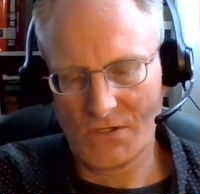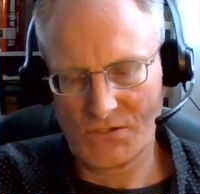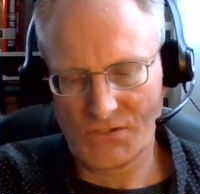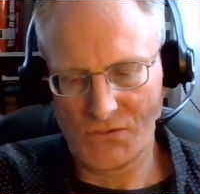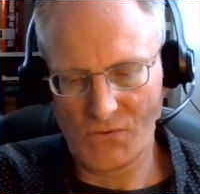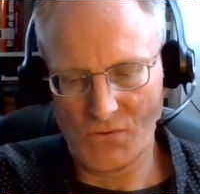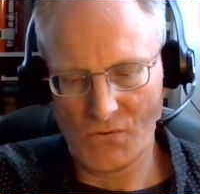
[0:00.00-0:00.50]

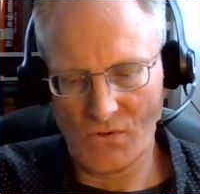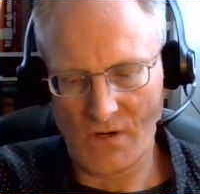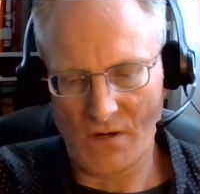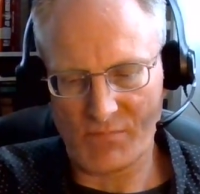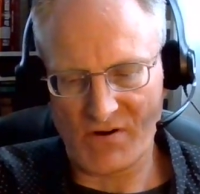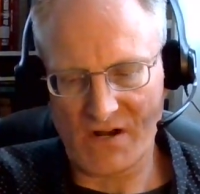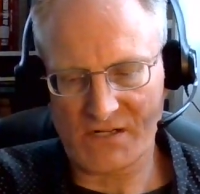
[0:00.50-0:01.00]
to
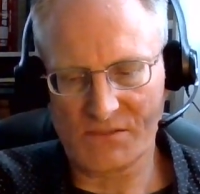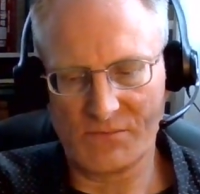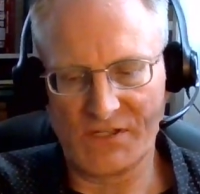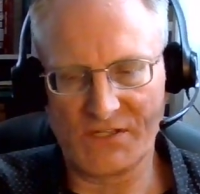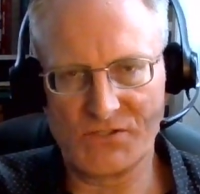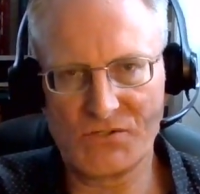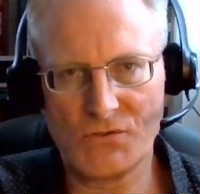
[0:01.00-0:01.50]

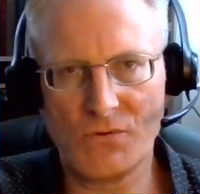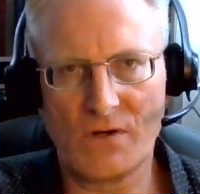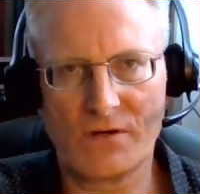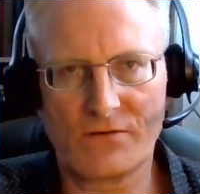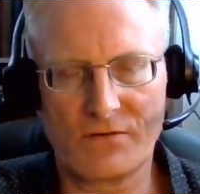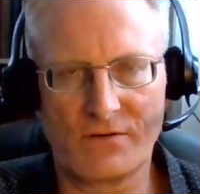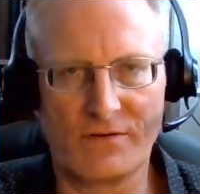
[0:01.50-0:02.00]
approximately
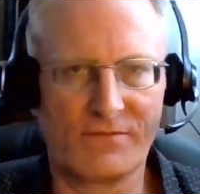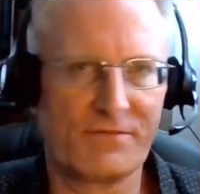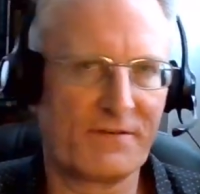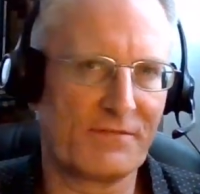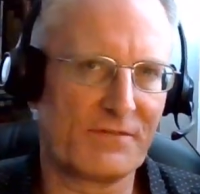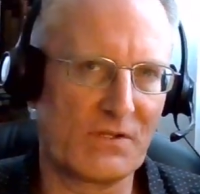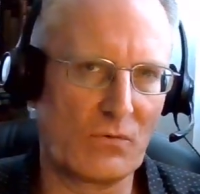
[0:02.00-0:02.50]

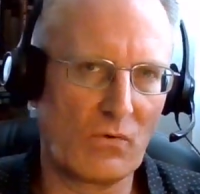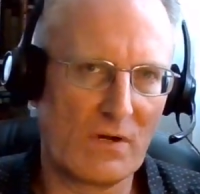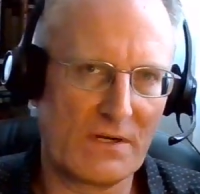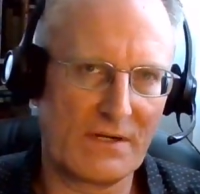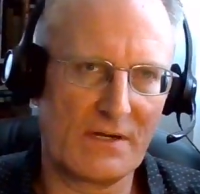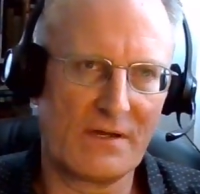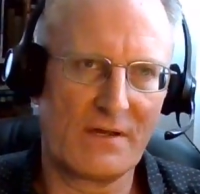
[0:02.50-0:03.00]

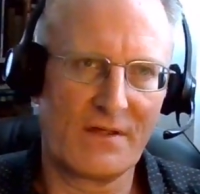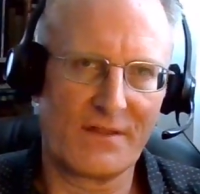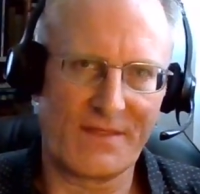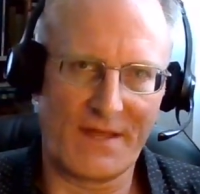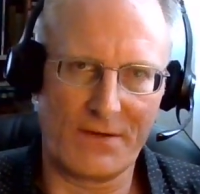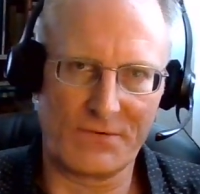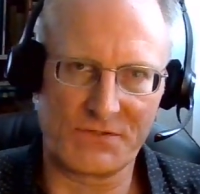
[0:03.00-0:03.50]

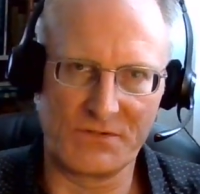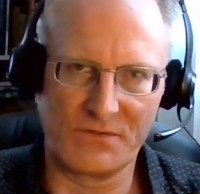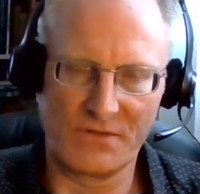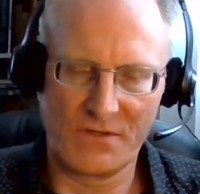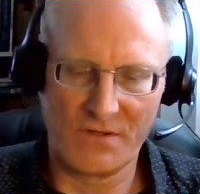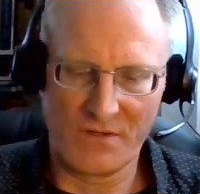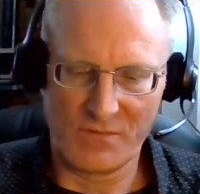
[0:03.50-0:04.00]
251,000
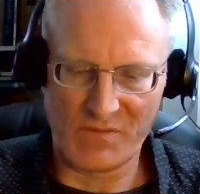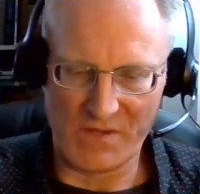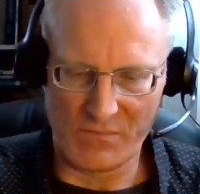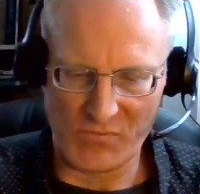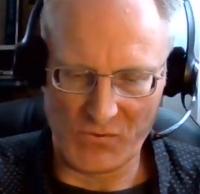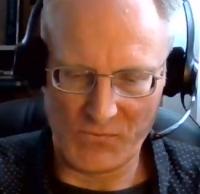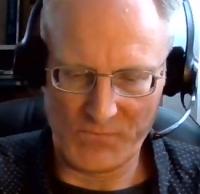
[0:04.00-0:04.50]

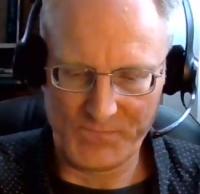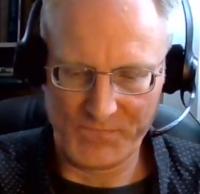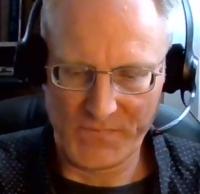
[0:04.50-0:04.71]
people.